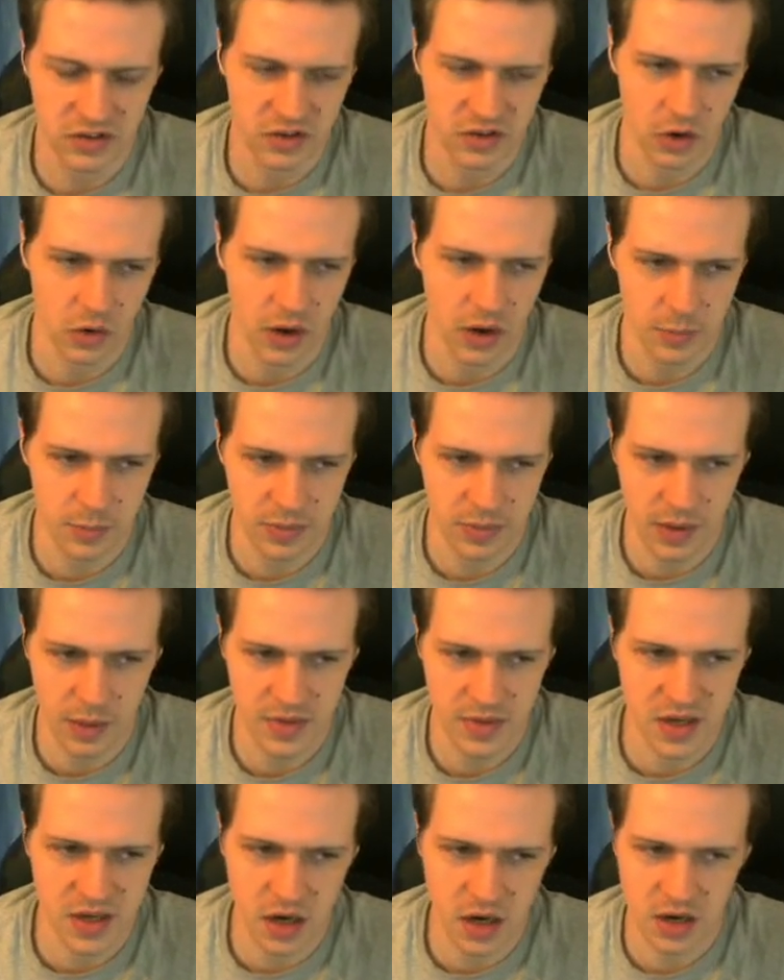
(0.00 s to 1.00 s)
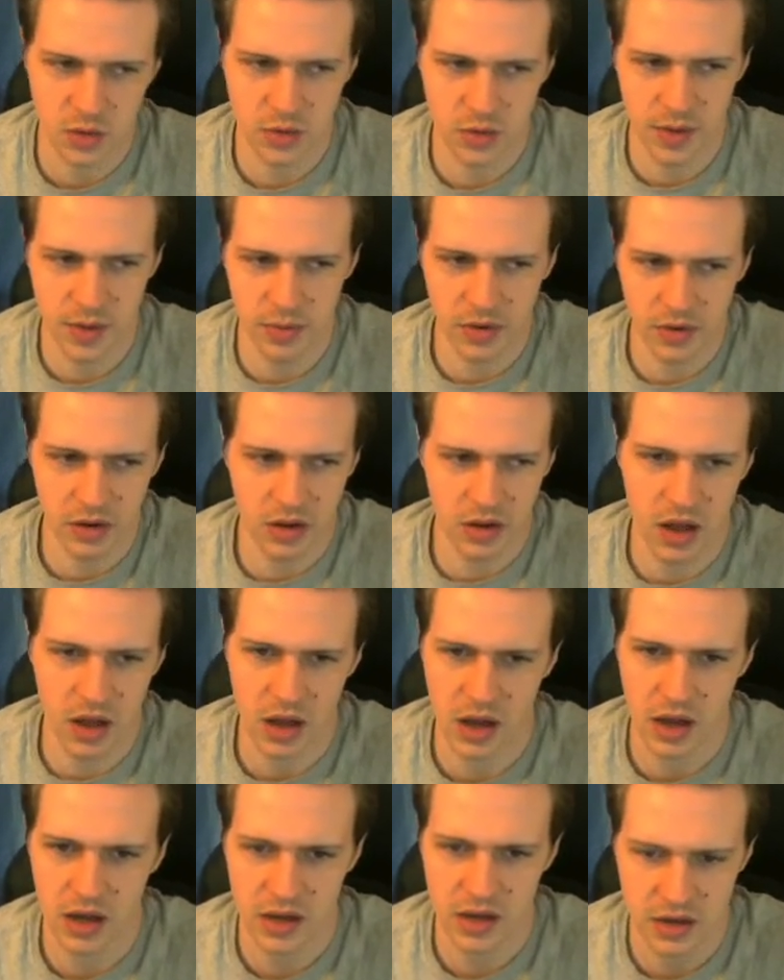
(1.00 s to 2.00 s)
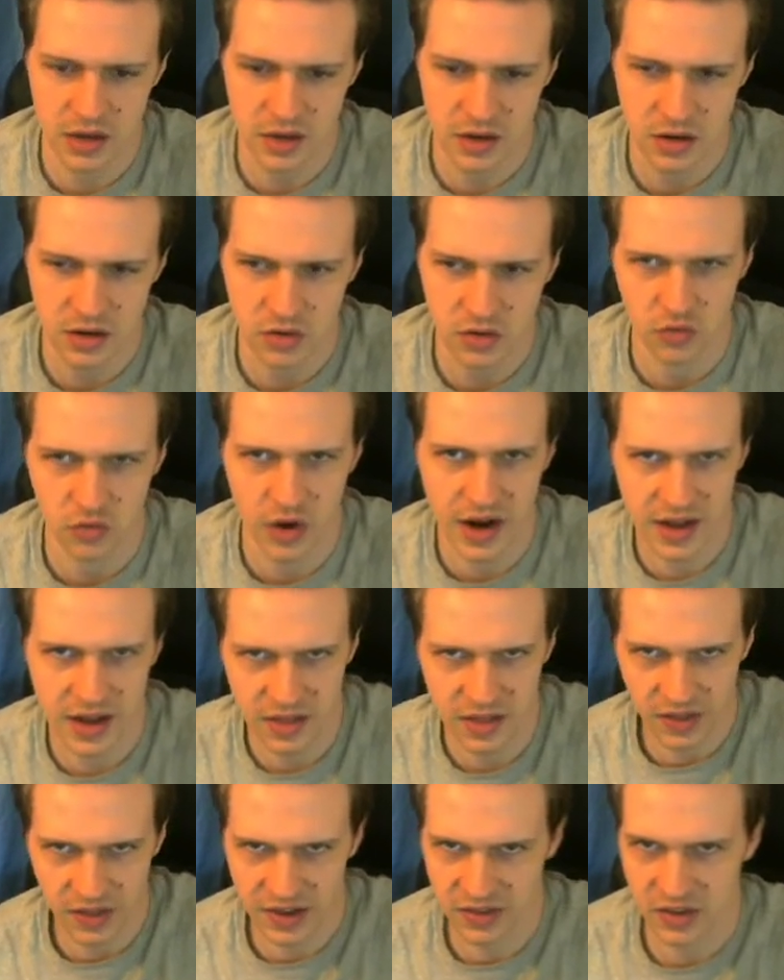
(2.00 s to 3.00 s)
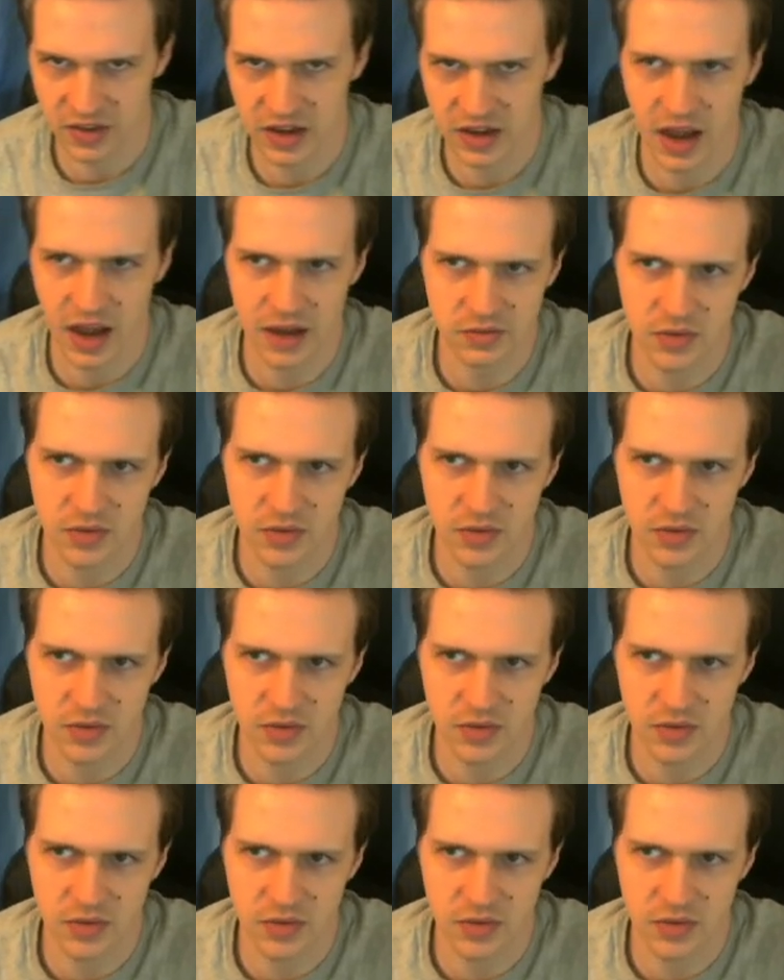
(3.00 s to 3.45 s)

So I've been talking with people on Reddit lately.